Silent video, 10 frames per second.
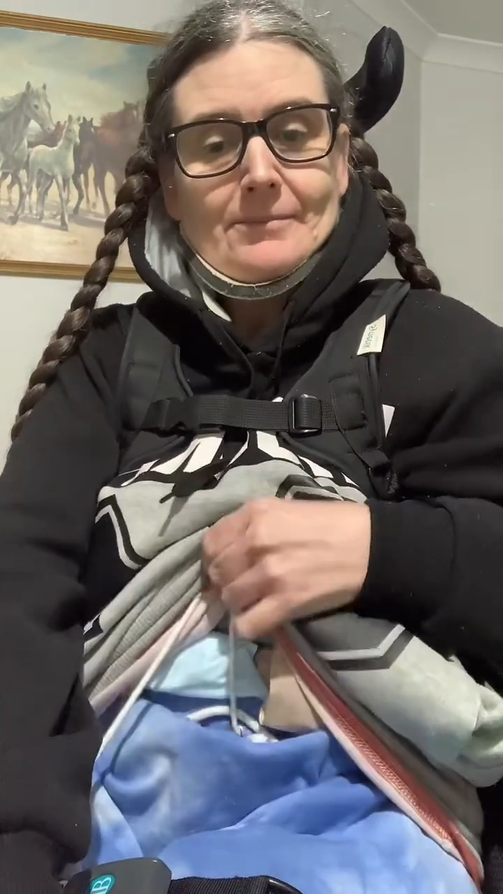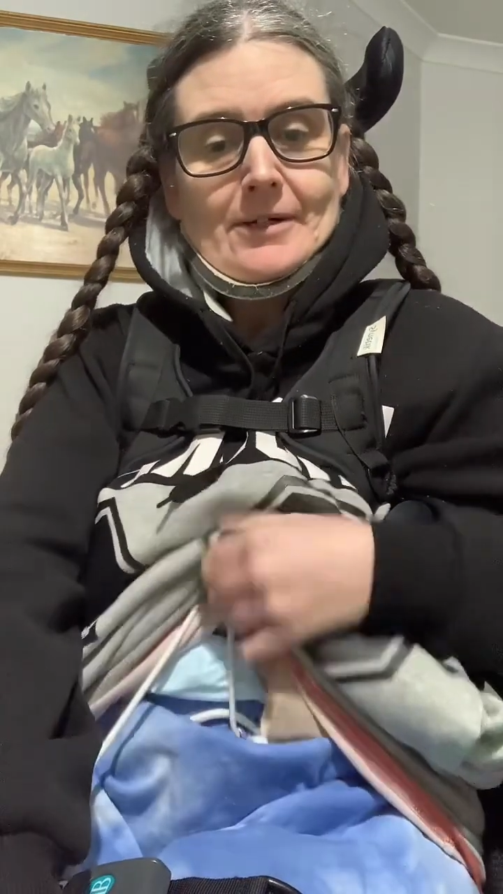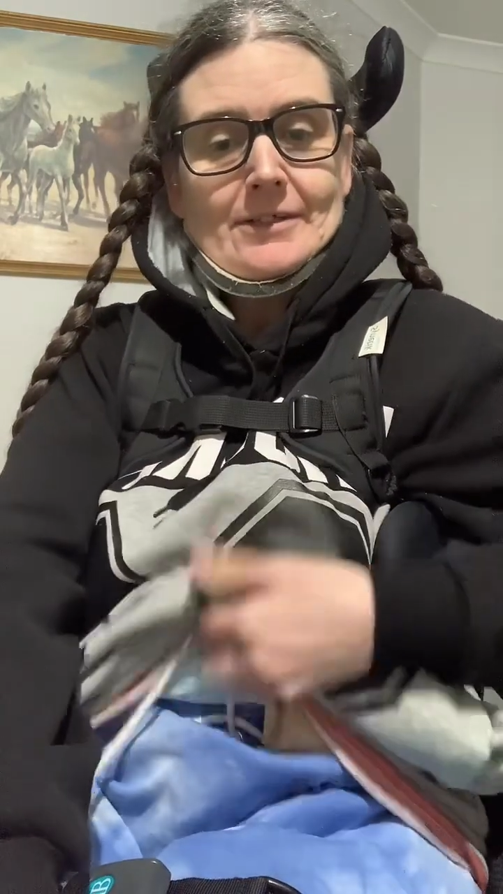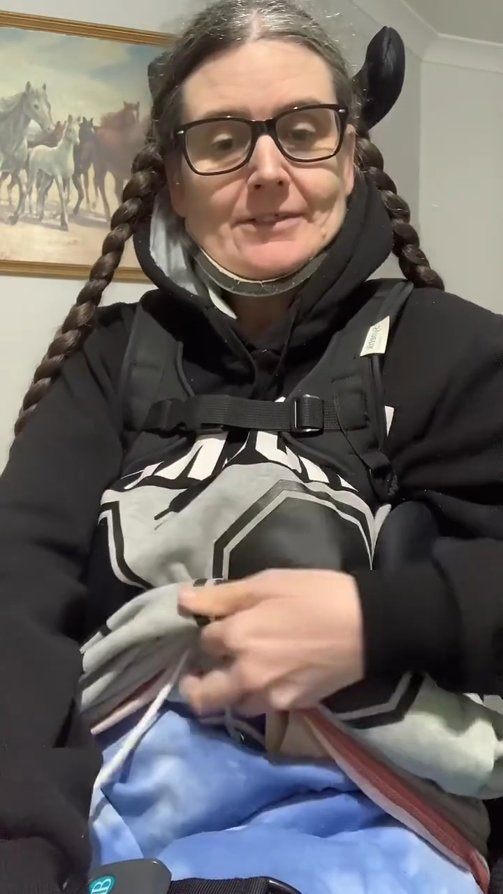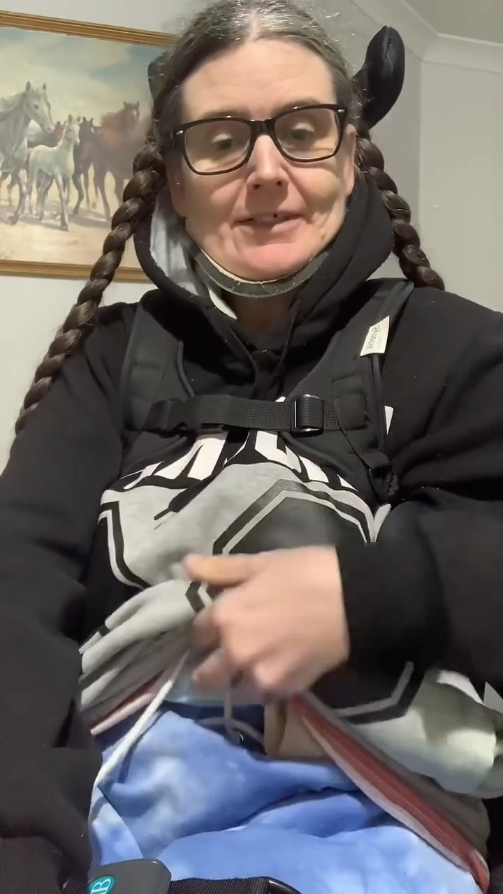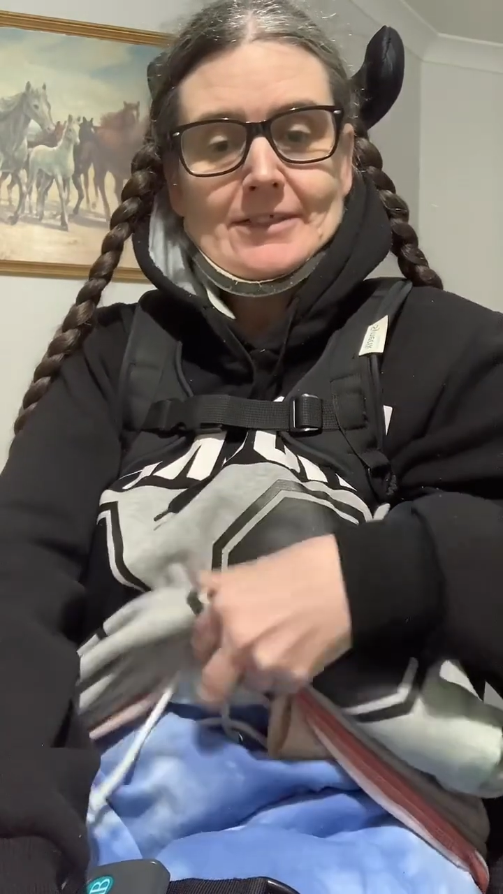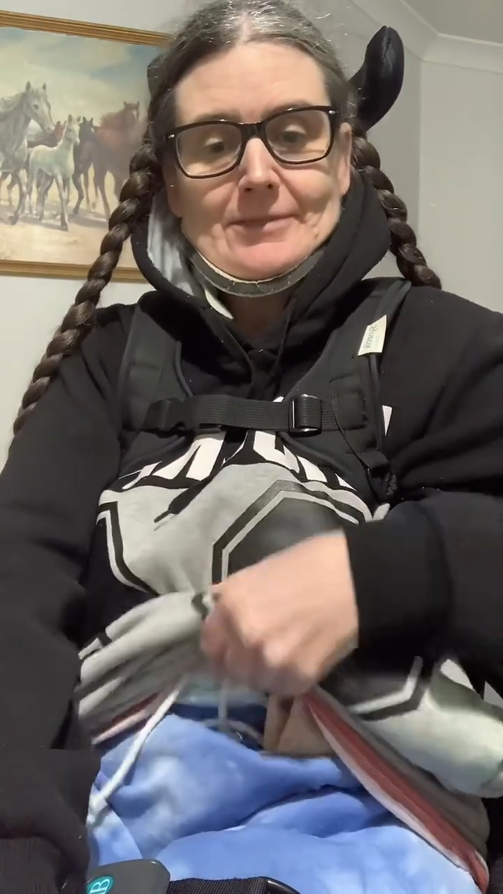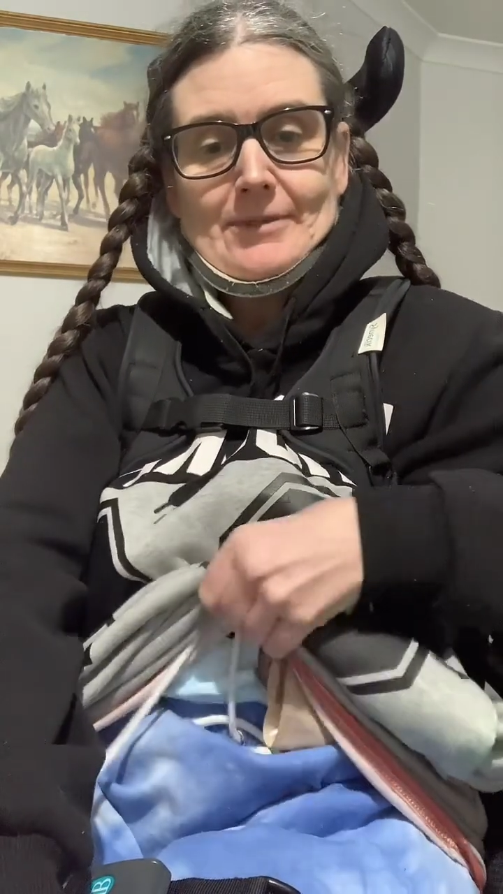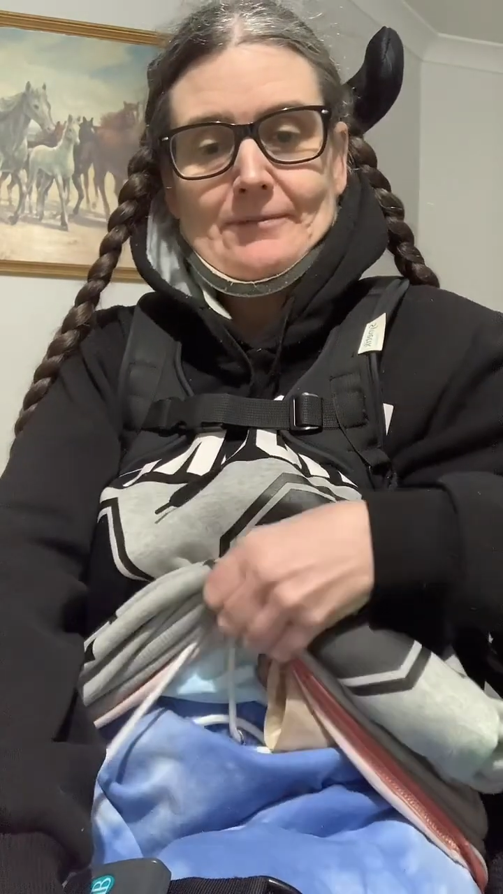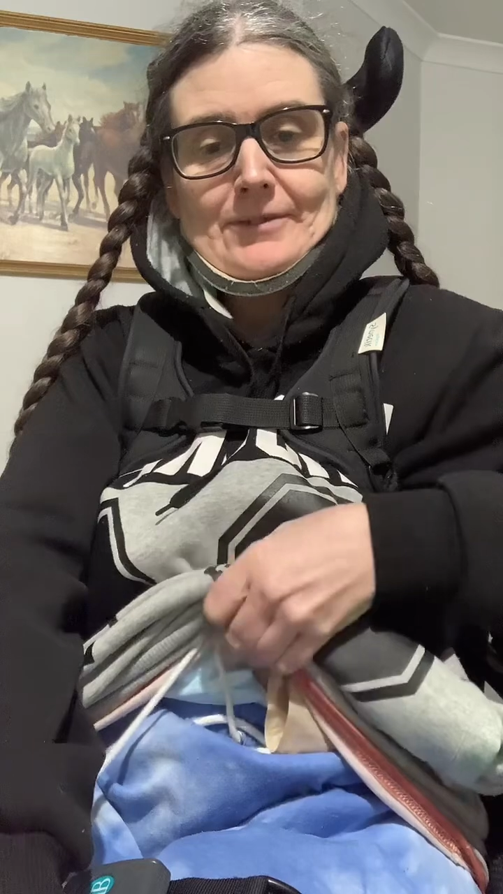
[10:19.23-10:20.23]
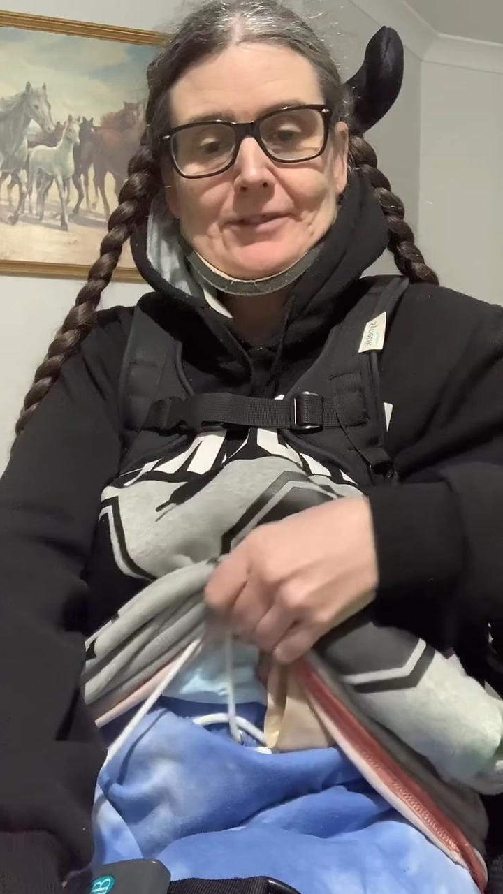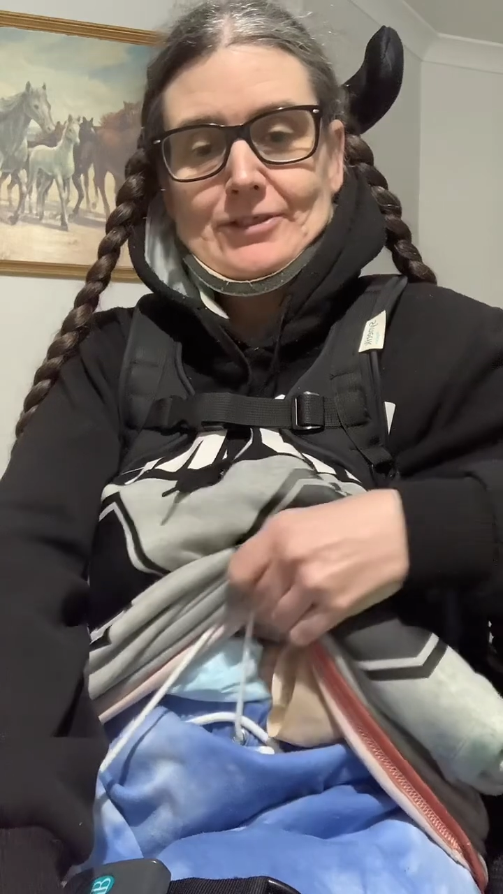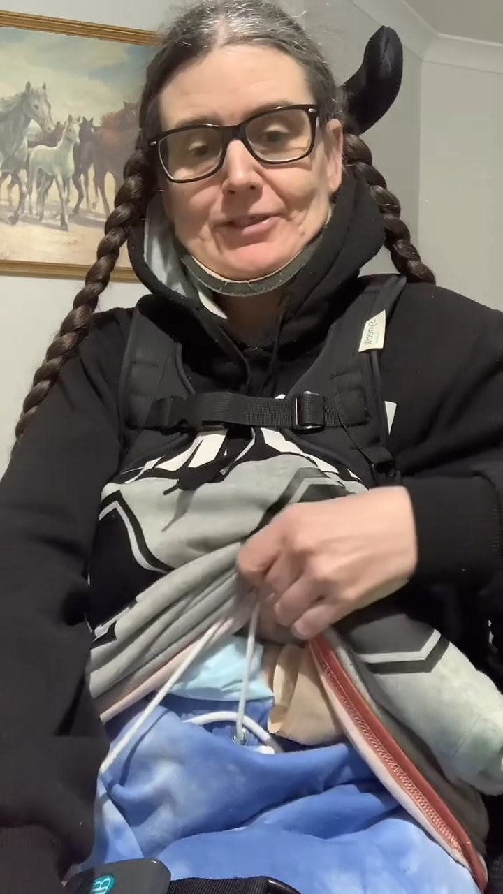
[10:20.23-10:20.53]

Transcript: But yes, my feeding